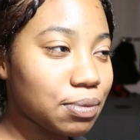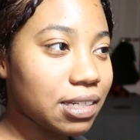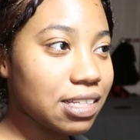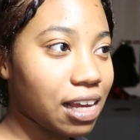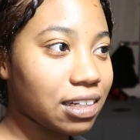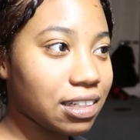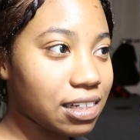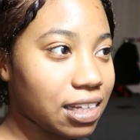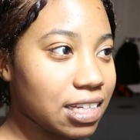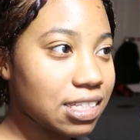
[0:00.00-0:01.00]
because I
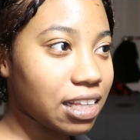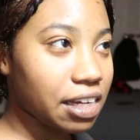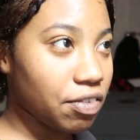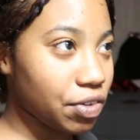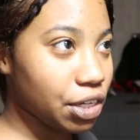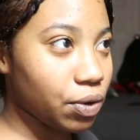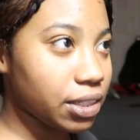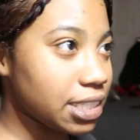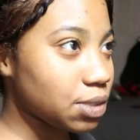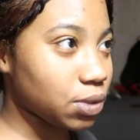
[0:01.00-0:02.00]
did get like a video
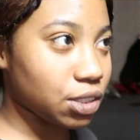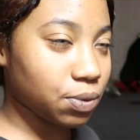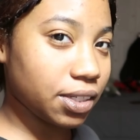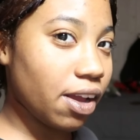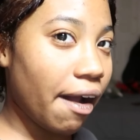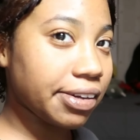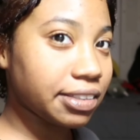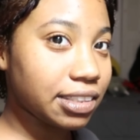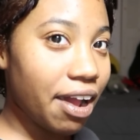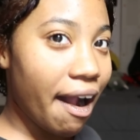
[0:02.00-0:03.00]
at least once a week,
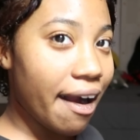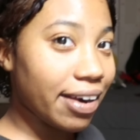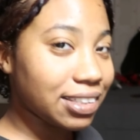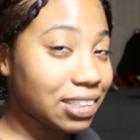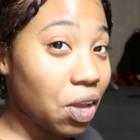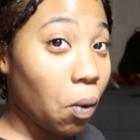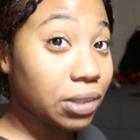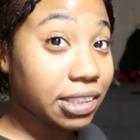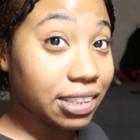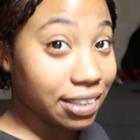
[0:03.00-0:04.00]

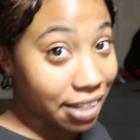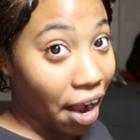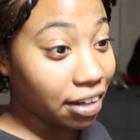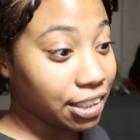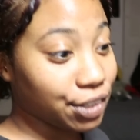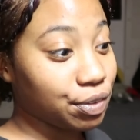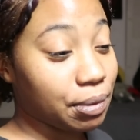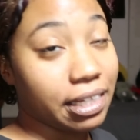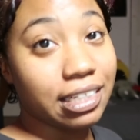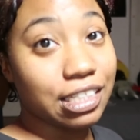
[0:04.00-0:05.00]
which is good for
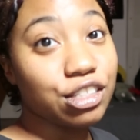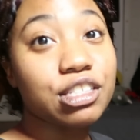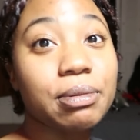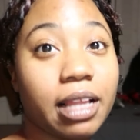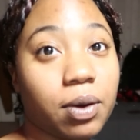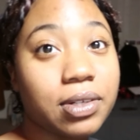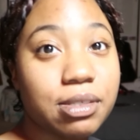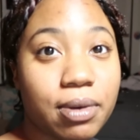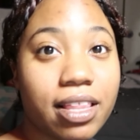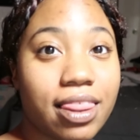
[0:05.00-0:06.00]
me because it used to be like once
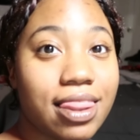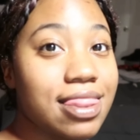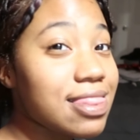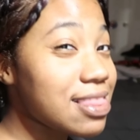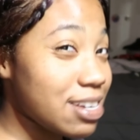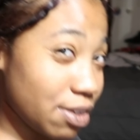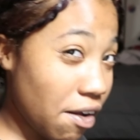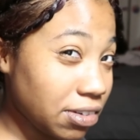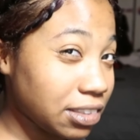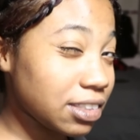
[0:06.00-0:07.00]
a month.
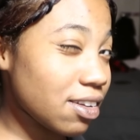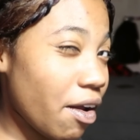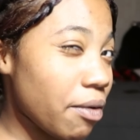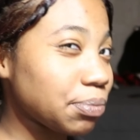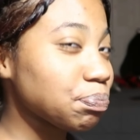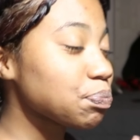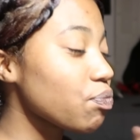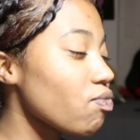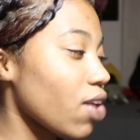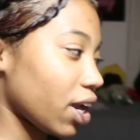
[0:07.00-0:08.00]
So,
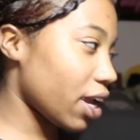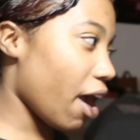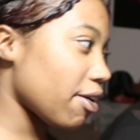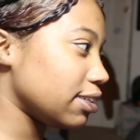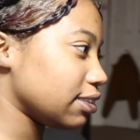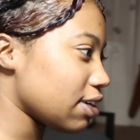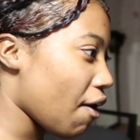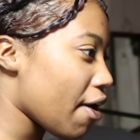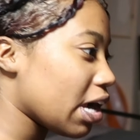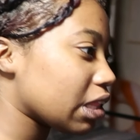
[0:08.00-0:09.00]
yeah.
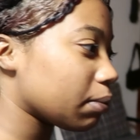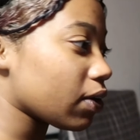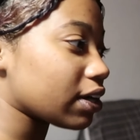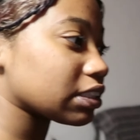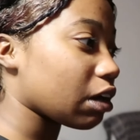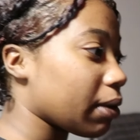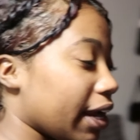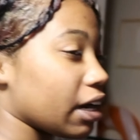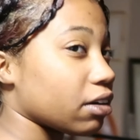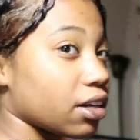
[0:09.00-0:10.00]
Let me go ahead and start my
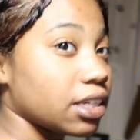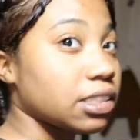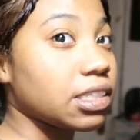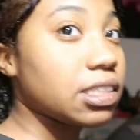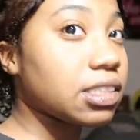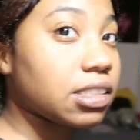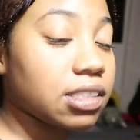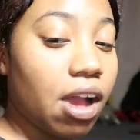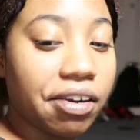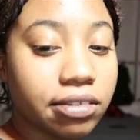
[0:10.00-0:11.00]
hair because it's,
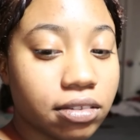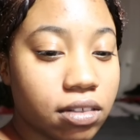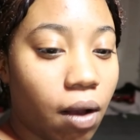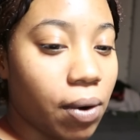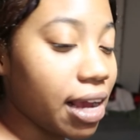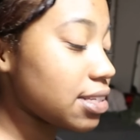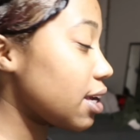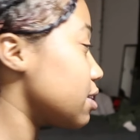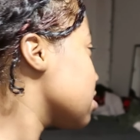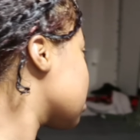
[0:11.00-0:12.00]
what I
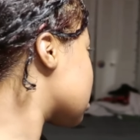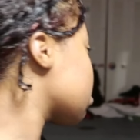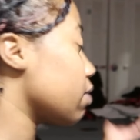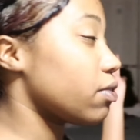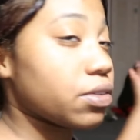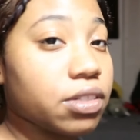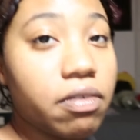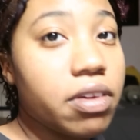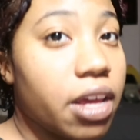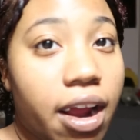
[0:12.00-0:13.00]
say it's six, my phone is
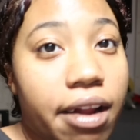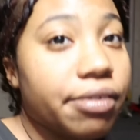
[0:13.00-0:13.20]
over there.